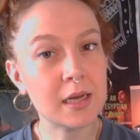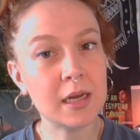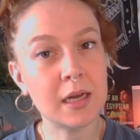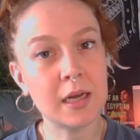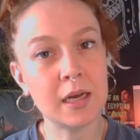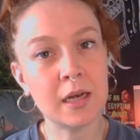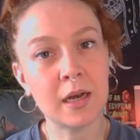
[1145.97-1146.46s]

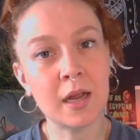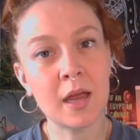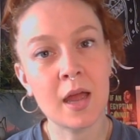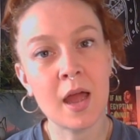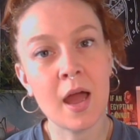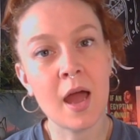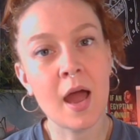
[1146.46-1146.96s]
in
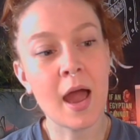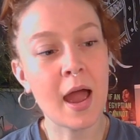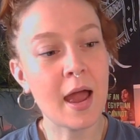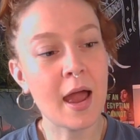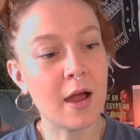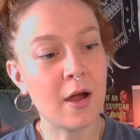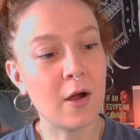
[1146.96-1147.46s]

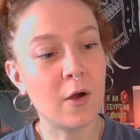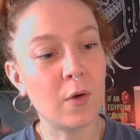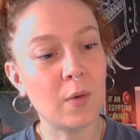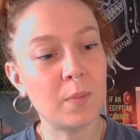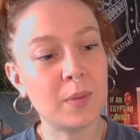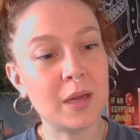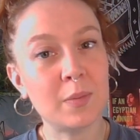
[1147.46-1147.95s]

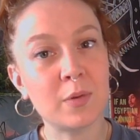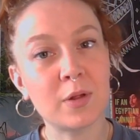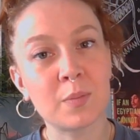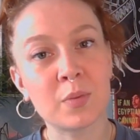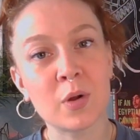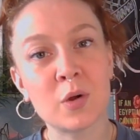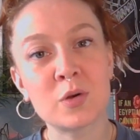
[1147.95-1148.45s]
how people
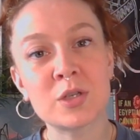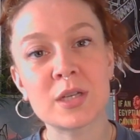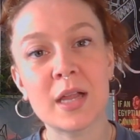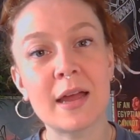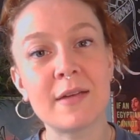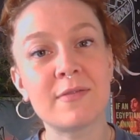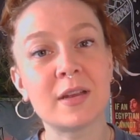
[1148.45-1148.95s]
approach
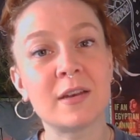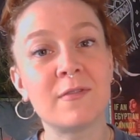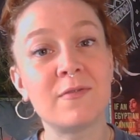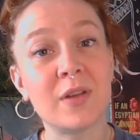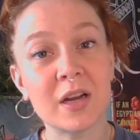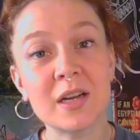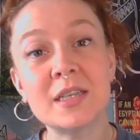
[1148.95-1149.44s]
life in
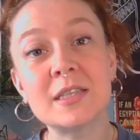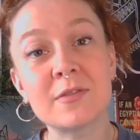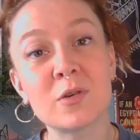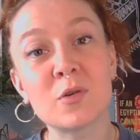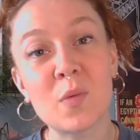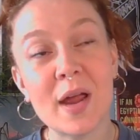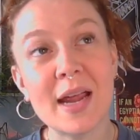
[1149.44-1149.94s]
very
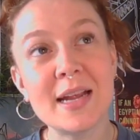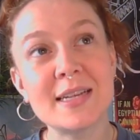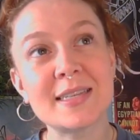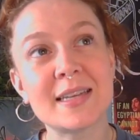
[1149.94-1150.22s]
different ways,